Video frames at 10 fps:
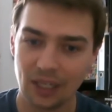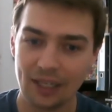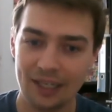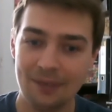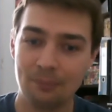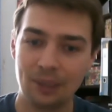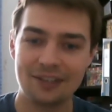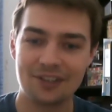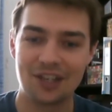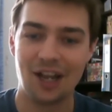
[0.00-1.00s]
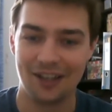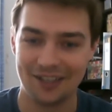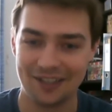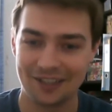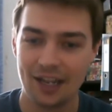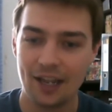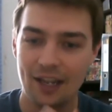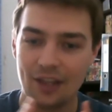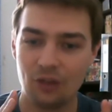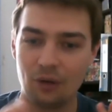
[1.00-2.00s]
in plain sight,
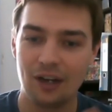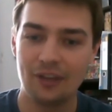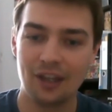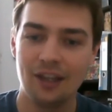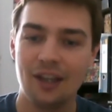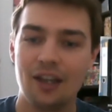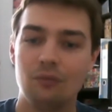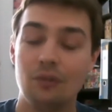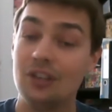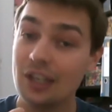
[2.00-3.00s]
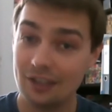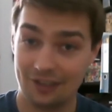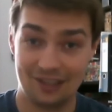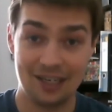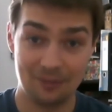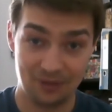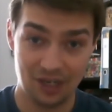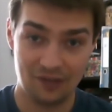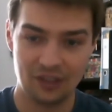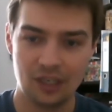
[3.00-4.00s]
they're either ridiculously
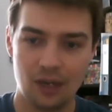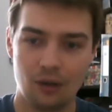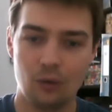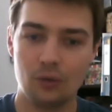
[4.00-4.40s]
observant or your